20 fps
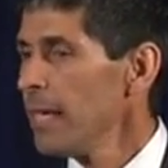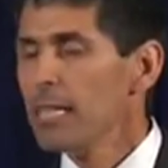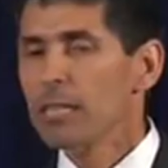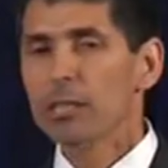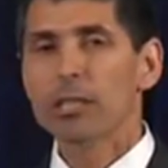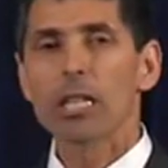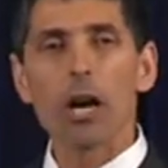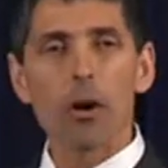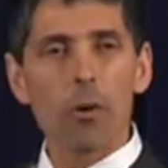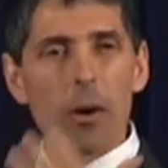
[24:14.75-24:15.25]

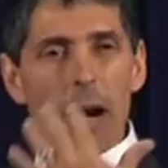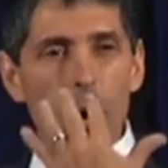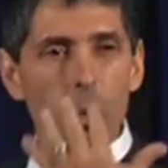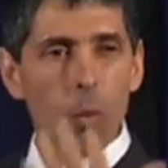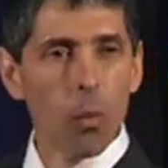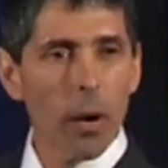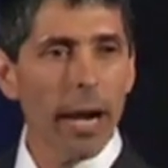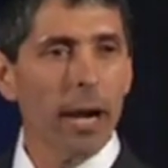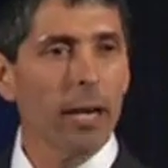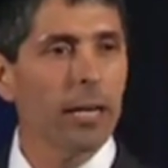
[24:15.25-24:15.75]
So,
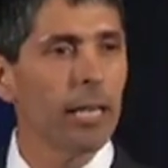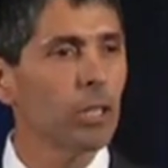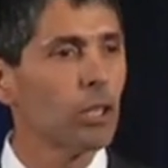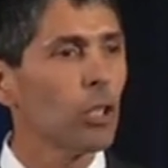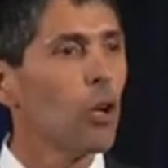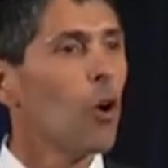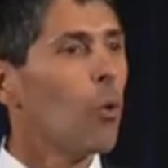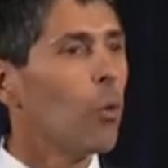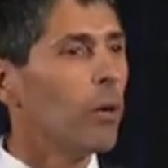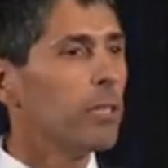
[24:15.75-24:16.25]
awareness
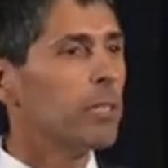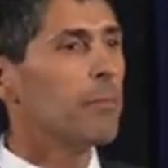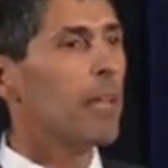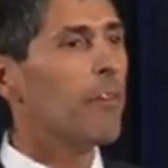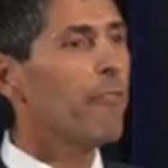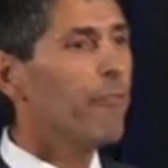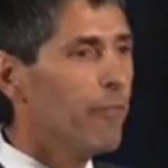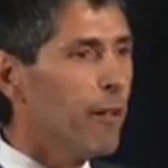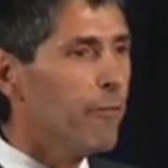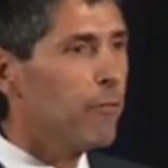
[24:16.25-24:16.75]
was the
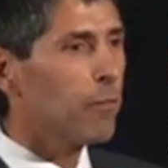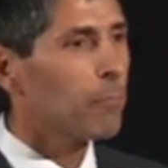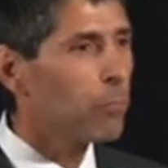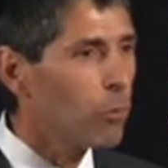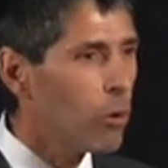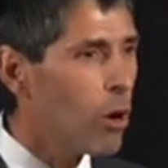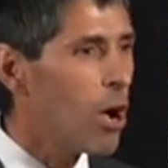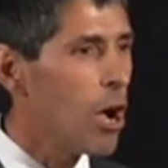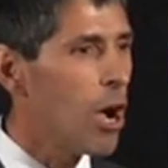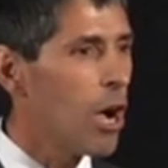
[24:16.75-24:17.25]
fifth
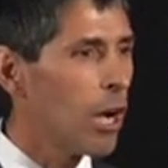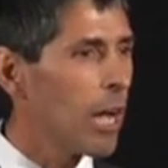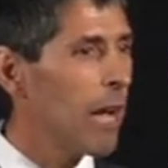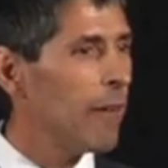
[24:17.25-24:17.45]
prong